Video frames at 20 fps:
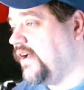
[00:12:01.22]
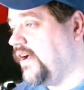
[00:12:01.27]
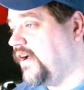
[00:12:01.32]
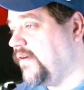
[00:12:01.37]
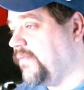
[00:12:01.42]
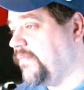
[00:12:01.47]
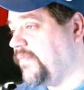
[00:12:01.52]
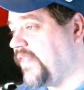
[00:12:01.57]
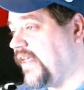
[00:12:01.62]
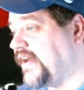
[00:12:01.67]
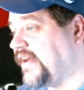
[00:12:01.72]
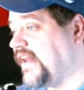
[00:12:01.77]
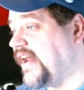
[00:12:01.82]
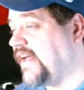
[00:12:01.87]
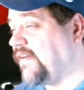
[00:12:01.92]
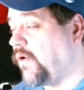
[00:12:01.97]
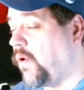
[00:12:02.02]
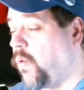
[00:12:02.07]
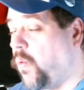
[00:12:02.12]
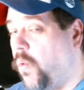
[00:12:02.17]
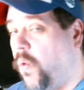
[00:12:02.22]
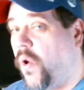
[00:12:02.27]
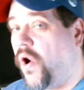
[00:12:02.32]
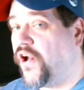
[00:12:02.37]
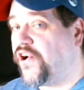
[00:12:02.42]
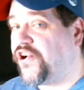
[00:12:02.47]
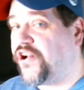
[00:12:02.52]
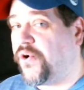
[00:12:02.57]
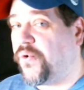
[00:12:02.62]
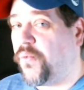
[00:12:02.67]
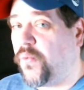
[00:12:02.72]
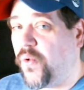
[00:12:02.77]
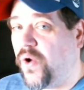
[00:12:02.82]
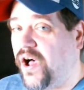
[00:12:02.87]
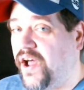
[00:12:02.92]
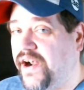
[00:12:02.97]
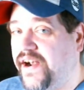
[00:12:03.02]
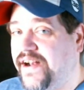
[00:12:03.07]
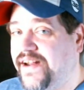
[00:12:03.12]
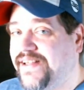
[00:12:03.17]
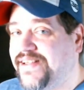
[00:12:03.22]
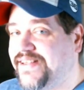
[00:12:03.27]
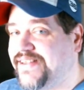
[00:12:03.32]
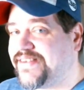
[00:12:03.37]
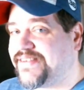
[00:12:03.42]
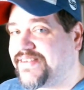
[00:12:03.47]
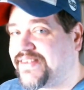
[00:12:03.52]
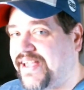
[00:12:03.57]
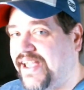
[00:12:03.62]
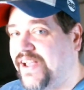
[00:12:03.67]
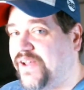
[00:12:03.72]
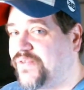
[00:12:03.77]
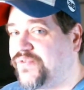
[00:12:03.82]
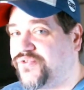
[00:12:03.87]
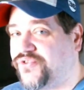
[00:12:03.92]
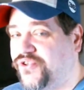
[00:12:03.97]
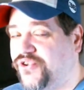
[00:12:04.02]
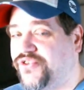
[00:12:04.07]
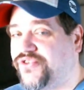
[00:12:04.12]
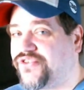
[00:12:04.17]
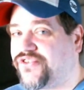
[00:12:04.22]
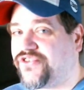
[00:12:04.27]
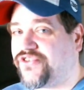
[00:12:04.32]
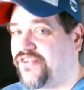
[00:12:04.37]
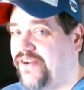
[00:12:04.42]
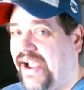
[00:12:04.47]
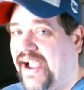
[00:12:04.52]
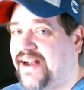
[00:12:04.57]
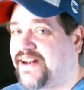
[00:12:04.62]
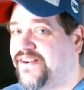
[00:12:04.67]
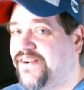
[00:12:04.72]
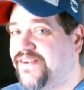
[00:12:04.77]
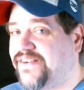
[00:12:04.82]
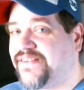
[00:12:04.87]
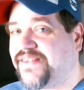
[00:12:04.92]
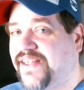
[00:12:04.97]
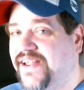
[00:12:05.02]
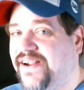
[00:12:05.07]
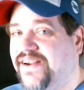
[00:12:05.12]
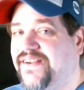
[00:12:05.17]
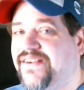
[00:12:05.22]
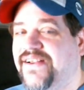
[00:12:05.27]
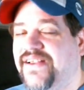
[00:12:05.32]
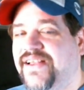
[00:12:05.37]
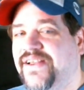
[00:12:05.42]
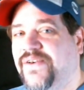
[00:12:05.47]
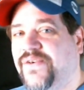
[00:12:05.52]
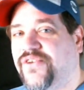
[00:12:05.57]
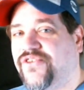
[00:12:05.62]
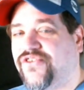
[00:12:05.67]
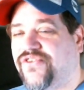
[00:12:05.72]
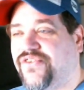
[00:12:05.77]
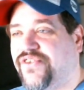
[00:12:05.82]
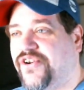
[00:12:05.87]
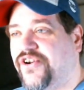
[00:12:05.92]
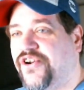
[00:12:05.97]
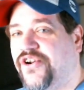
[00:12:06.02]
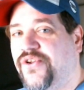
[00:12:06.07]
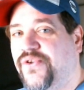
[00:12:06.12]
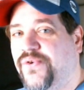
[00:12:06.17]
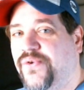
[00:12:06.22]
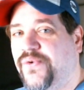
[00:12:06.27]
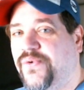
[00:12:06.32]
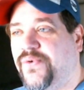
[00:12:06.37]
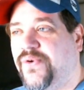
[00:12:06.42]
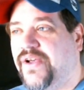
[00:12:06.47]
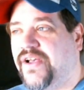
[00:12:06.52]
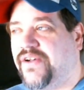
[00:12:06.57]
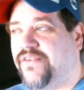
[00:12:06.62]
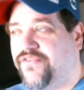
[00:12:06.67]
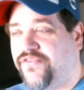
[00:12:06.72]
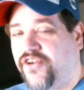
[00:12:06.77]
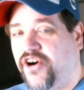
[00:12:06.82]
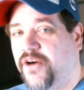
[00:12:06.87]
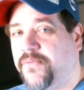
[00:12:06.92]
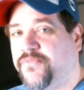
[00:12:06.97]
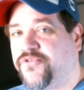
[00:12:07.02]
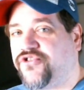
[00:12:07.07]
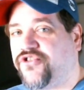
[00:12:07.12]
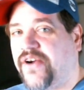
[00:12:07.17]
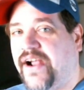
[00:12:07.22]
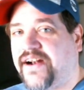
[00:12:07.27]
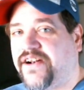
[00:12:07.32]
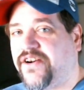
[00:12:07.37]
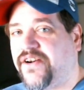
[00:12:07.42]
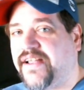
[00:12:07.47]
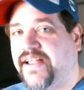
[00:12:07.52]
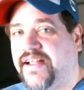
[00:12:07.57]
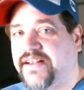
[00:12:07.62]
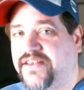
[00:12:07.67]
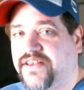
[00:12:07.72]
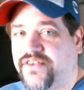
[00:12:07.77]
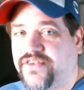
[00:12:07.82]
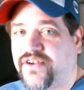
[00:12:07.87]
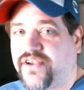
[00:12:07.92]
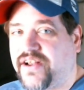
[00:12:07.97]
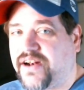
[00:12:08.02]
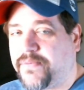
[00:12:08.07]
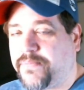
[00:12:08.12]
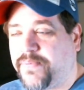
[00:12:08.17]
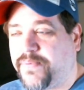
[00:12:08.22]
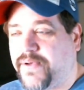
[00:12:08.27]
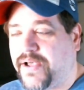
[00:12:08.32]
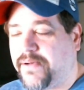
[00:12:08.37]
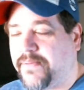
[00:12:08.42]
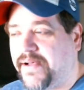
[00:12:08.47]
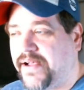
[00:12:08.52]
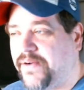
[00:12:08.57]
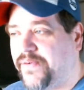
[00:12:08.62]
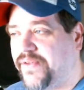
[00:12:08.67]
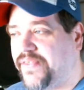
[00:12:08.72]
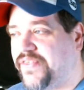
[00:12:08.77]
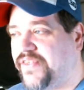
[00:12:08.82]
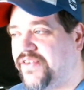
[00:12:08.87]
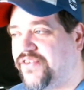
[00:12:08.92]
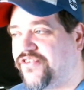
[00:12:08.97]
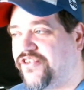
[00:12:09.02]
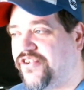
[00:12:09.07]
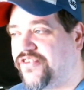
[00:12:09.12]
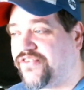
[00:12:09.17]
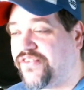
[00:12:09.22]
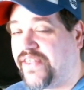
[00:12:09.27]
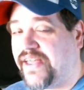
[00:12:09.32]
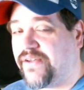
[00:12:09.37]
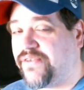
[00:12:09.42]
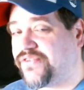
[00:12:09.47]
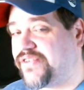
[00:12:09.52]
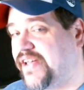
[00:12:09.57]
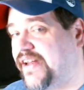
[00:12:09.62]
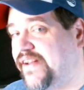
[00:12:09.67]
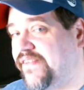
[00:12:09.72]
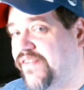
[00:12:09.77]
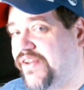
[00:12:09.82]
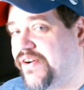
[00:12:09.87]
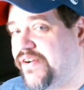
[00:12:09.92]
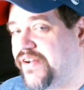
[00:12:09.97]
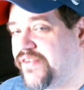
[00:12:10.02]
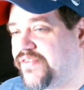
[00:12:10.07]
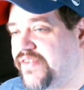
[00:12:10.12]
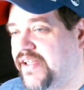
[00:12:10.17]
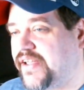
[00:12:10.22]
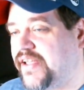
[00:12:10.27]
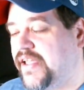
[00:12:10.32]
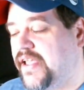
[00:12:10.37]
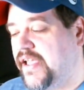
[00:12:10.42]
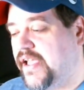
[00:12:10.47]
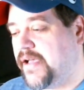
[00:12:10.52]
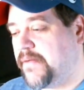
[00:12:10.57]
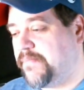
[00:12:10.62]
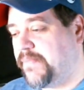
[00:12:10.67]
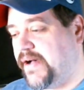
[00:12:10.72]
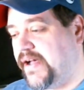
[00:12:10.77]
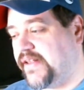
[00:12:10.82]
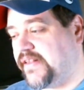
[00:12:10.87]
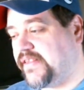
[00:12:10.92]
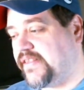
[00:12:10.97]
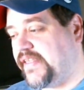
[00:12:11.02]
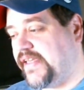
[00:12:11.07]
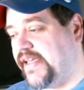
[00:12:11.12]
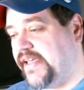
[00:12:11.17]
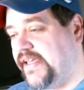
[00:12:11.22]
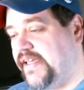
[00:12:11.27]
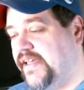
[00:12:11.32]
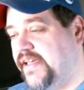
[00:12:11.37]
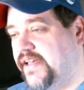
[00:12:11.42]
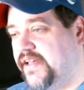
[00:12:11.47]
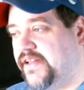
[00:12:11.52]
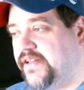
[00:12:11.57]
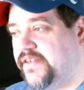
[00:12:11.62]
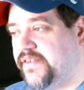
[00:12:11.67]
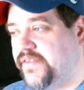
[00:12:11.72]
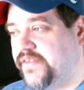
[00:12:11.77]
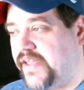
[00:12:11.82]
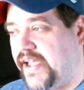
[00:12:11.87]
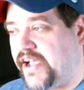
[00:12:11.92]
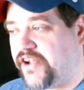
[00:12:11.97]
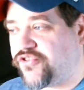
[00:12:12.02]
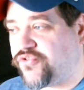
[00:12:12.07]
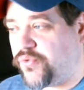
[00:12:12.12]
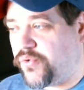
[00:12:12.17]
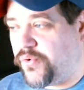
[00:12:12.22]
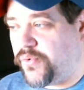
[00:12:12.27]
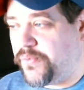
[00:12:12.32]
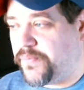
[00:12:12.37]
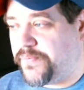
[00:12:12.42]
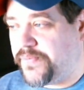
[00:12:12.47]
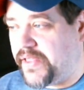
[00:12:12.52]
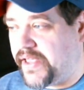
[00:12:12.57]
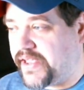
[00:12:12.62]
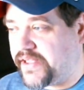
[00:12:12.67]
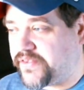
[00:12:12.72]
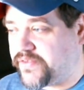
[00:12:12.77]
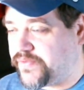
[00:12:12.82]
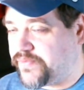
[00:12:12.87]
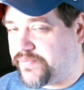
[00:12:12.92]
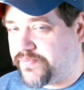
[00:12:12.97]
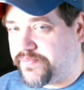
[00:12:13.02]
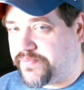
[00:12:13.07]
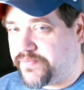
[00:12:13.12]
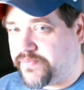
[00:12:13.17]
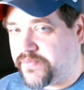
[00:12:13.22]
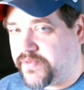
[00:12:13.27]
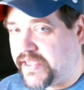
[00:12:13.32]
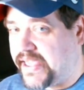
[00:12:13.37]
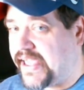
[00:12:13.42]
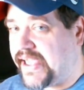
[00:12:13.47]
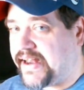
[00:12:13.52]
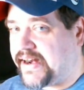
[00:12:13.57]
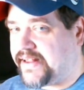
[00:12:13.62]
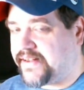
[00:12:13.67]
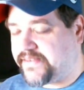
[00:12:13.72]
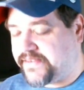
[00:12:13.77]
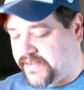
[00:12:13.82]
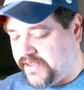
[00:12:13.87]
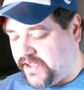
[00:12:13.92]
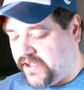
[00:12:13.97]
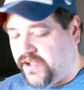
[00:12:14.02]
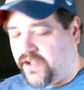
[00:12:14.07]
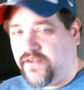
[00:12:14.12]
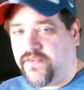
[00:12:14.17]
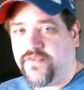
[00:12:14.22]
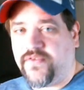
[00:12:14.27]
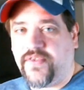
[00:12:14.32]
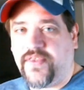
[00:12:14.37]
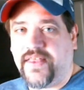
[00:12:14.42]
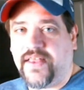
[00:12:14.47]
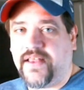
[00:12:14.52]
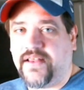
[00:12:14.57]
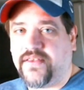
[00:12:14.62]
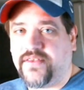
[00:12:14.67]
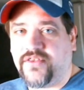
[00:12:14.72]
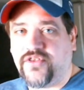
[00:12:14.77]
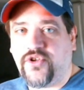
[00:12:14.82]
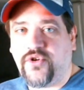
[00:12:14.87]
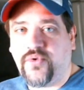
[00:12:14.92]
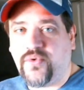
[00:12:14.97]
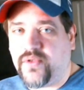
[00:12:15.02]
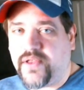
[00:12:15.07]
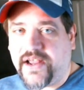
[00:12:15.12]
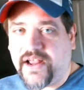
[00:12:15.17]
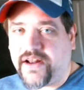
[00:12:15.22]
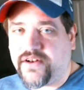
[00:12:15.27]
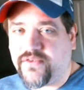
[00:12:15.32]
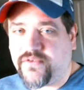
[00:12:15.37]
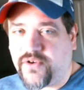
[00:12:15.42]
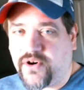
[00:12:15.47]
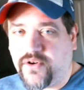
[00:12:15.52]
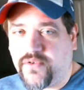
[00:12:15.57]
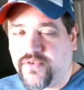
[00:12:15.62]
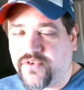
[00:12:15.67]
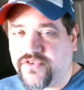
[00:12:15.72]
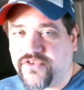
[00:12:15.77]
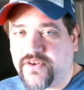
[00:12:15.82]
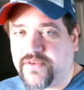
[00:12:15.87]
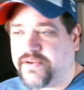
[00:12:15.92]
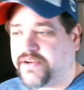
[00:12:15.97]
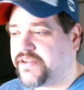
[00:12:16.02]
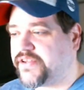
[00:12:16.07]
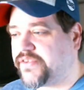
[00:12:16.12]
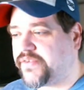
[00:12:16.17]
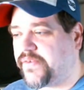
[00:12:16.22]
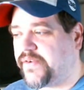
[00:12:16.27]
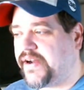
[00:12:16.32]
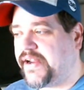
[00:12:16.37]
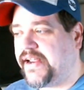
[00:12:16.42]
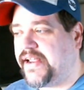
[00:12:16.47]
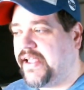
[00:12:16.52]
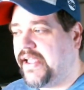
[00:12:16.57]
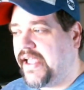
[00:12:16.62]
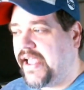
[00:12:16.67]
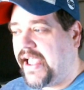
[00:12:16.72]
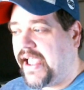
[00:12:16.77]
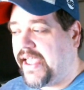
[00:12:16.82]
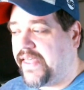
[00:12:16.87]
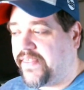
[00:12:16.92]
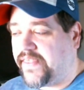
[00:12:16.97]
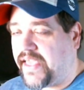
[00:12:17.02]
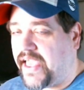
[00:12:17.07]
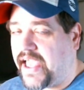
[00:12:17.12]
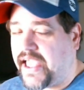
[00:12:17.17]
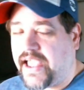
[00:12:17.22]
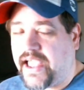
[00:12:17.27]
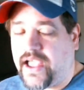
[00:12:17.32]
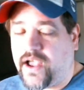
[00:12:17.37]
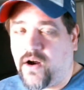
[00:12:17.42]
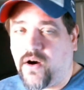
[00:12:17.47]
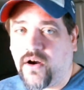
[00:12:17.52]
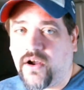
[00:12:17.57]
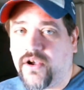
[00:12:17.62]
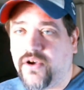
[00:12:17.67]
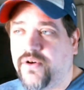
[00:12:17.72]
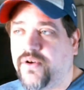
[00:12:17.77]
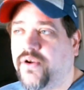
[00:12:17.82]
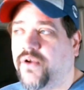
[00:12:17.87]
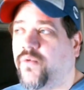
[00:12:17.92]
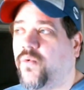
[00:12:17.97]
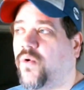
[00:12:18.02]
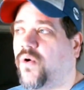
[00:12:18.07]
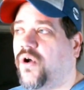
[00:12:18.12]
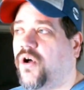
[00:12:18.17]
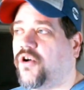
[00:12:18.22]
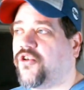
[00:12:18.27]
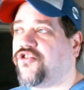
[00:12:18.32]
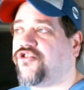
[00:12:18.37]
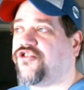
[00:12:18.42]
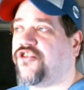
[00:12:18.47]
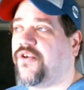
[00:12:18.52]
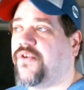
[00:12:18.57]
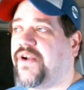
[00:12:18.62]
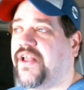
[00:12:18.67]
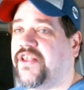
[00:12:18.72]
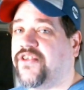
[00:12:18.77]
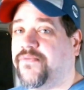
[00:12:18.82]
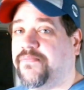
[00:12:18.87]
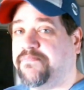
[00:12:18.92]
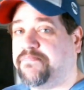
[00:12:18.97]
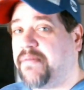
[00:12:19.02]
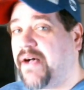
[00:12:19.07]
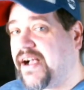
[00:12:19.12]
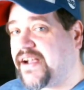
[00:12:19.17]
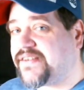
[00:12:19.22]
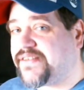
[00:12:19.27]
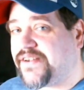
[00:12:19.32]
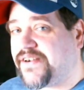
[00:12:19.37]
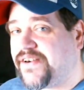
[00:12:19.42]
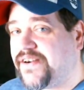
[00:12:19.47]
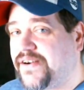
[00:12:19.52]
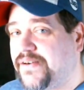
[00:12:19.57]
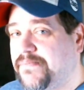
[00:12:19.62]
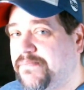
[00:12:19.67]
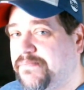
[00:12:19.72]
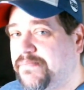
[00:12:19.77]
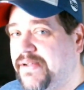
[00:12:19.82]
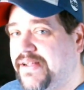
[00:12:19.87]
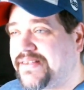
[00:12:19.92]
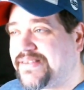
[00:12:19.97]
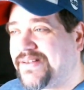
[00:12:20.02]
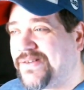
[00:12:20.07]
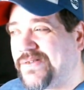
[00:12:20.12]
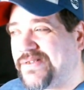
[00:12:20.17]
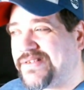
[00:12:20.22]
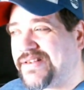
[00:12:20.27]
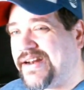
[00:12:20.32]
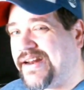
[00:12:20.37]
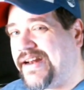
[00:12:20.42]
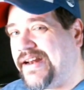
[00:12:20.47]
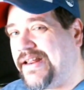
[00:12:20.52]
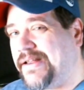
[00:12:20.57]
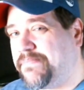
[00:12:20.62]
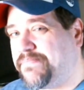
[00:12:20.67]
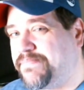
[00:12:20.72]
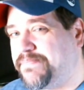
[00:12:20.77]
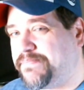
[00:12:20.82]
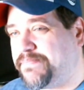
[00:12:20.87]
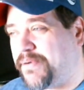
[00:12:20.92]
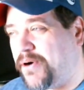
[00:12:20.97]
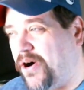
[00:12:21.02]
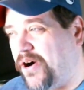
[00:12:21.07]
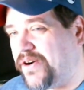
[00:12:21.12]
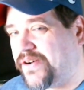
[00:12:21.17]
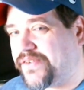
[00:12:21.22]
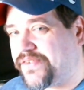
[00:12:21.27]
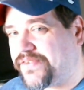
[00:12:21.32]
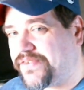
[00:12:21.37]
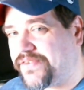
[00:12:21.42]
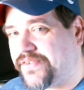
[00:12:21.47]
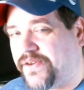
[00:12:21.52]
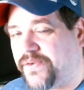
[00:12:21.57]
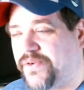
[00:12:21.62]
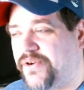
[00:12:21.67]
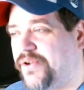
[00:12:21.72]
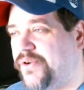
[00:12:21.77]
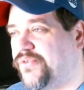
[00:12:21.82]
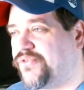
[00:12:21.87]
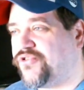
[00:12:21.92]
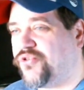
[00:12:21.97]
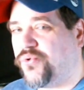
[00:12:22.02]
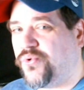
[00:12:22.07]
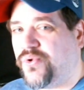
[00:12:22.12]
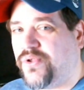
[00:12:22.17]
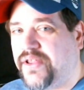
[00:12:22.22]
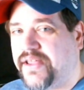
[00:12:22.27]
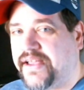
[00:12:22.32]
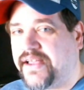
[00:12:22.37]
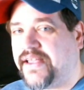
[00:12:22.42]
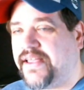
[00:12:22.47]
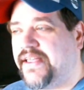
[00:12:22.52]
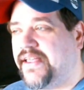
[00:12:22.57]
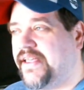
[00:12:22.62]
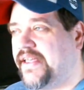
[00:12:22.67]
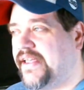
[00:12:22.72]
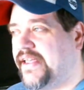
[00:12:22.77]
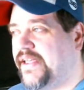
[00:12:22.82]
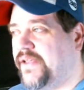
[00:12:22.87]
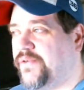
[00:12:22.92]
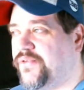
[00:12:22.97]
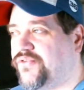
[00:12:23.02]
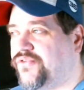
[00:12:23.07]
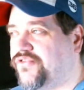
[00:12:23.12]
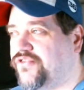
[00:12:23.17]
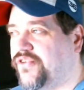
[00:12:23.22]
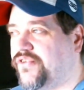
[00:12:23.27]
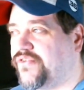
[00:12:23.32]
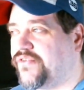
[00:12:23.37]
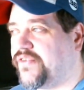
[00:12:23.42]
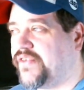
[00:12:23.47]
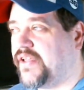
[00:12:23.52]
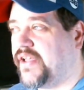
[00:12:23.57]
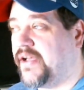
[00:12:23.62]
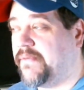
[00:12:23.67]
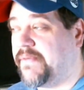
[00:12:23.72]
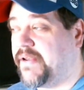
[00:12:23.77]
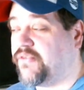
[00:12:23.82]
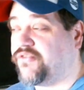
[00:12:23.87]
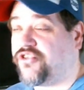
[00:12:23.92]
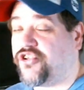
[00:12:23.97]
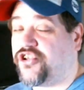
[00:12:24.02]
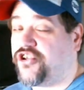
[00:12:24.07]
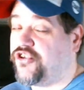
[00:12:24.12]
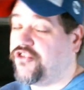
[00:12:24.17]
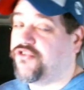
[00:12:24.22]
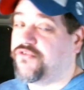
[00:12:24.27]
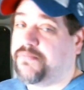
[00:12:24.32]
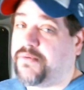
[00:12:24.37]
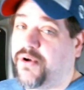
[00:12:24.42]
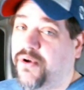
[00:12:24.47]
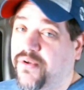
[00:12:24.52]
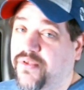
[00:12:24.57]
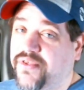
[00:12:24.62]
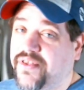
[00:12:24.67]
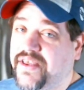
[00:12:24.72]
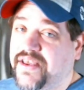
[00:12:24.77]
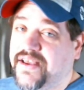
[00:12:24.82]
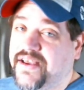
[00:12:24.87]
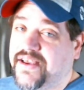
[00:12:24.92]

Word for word: Um, they did have a one to one scale Deutz tractor there, which is their new farm tractor kit that they're going to come out with this year. So that was kind of interesting. But the the actual like kit itself, the new Land Rover Series 3, and the AAR CUDA were all shown as box art, but there wasn't any parts. There were no tooling. It was just, I mean, it was a huge booth.